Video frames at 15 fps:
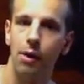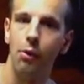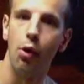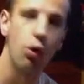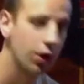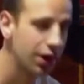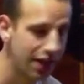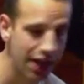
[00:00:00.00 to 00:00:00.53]

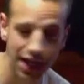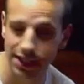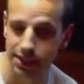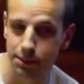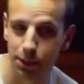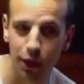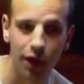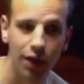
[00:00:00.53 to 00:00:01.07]

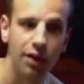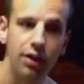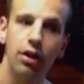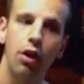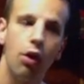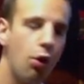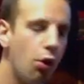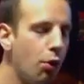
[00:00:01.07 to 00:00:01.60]
organized ball,
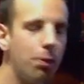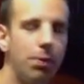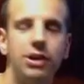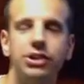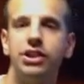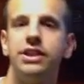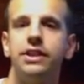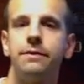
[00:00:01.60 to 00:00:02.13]
a whole
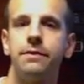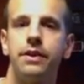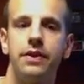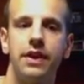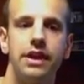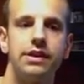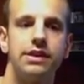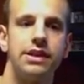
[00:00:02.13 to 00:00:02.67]
bunch of different
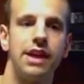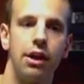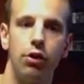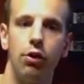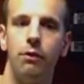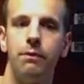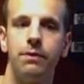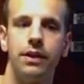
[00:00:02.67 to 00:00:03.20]
things that'll
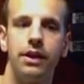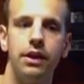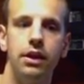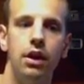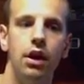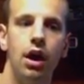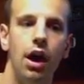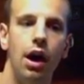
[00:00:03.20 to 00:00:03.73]
hopefully
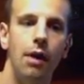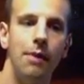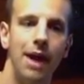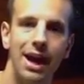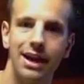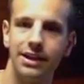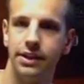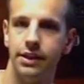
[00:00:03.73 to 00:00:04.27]

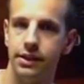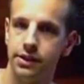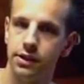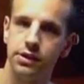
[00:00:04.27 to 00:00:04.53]
add to this.